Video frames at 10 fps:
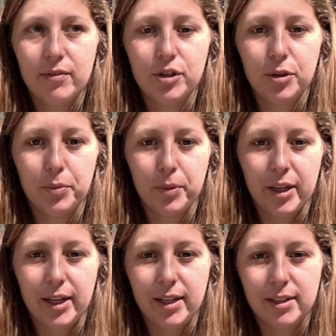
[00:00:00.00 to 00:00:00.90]
gives you
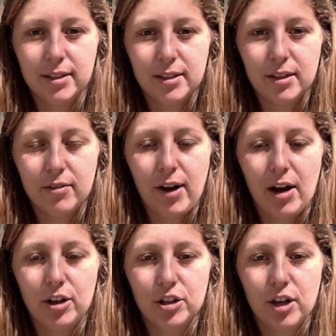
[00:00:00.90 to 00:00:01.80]
plans of
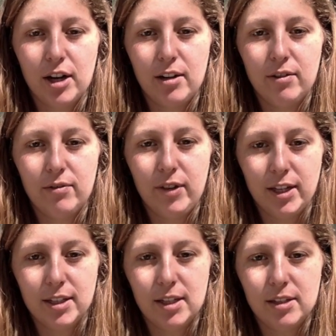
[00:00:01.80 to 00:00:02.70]
how to try and
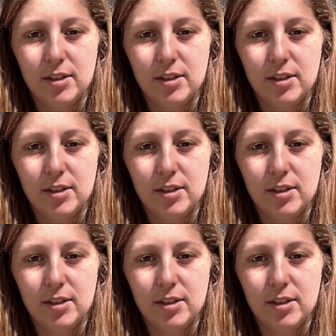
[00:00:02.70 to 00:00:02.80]
fix it.